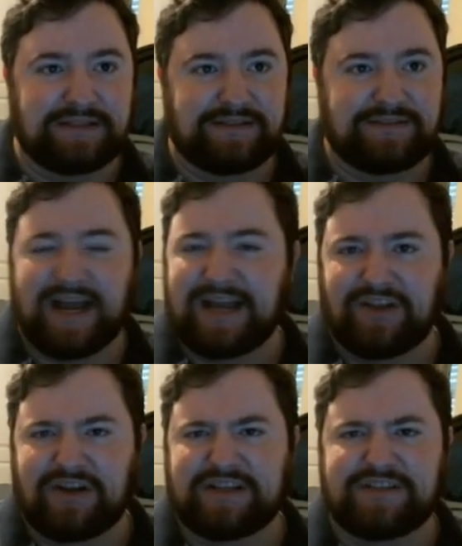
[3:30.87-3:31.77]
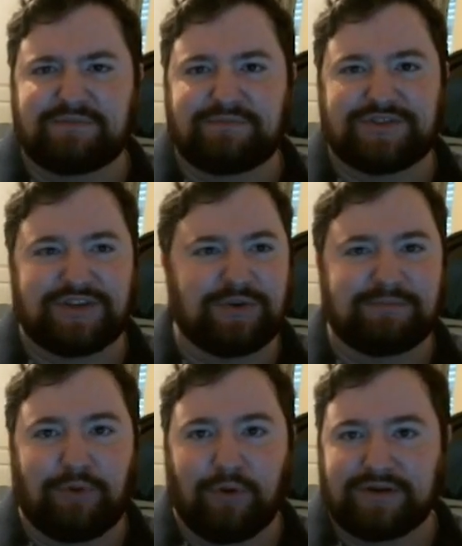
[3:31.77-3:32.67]
Dialogue is so
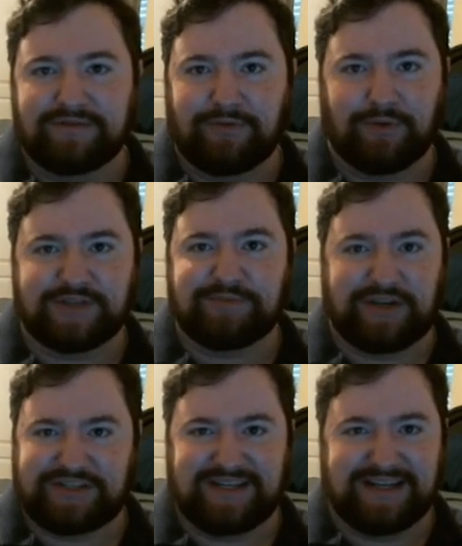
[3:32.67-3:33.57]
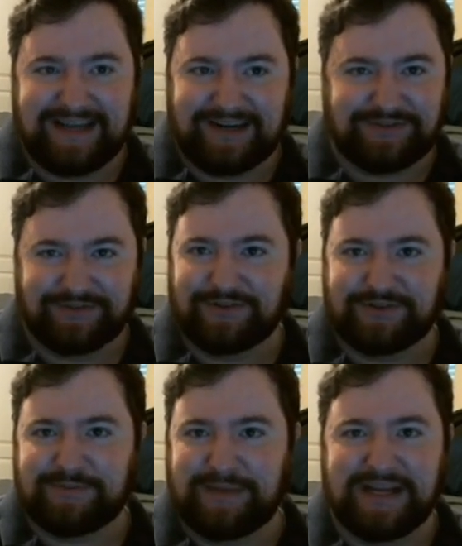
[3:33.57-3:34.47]
important for expressing a character, their
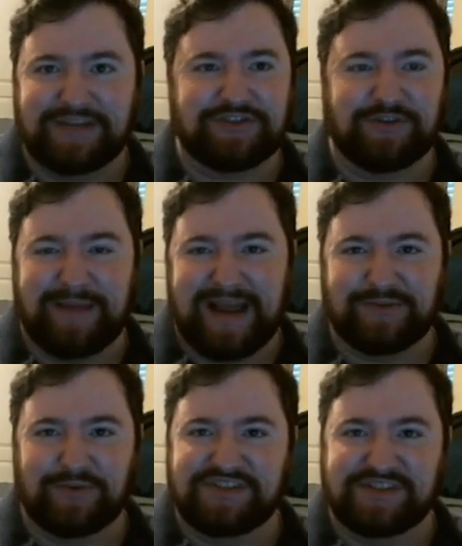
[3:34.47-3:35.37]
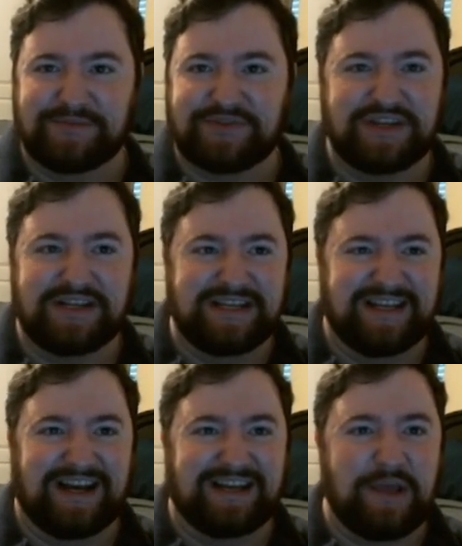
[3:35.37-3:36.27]
speech, their mannerisms,
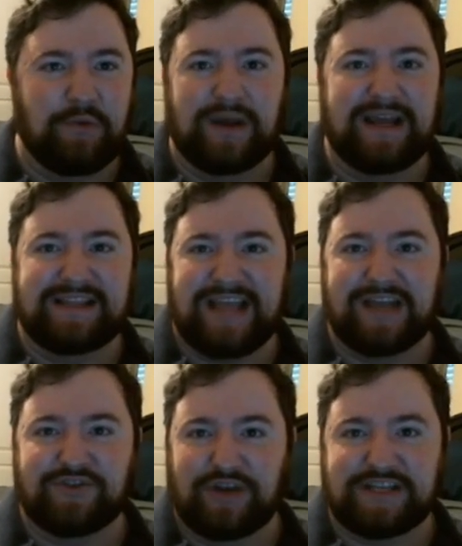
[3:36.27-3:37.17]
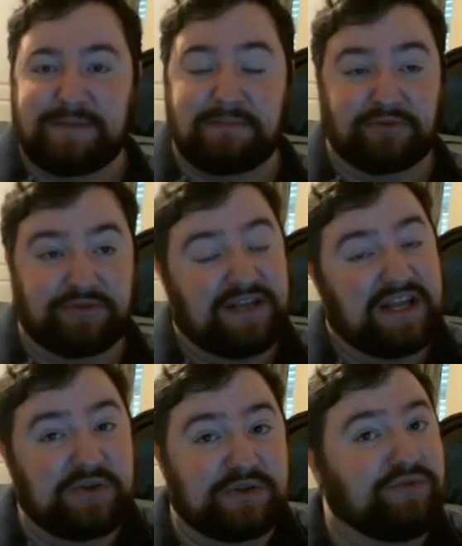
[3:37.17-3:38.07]
the way they address people. Do they
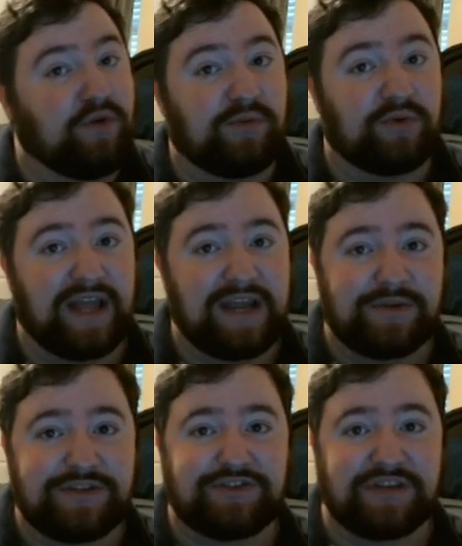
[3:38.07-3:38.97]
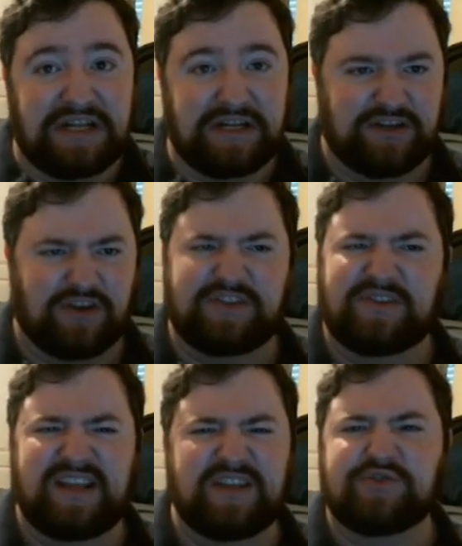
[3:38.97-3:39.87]
use formal language? Or do
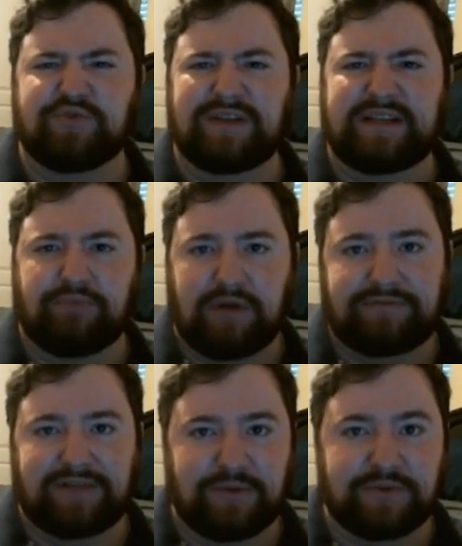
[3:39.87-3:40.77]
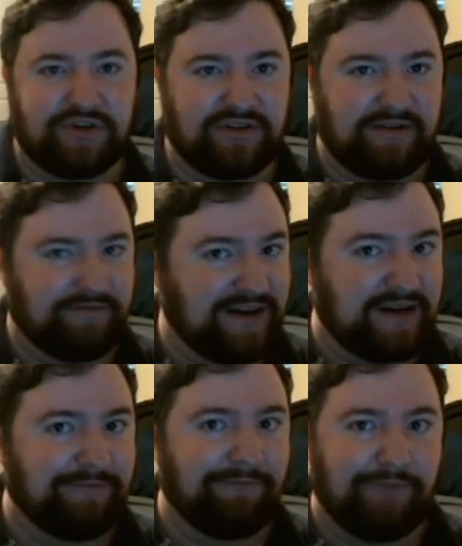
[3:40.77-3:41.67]
they use really rough language? Are they
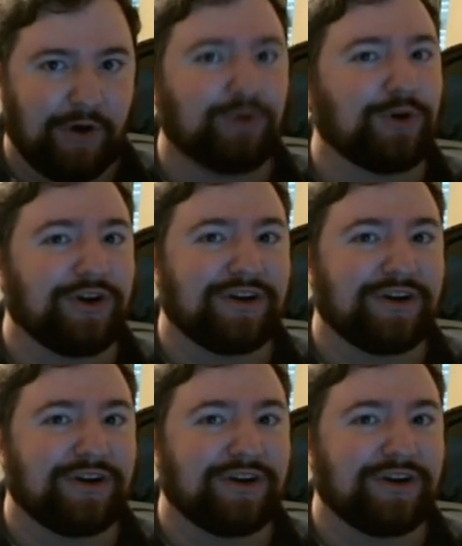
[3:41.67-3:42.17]
very vulgar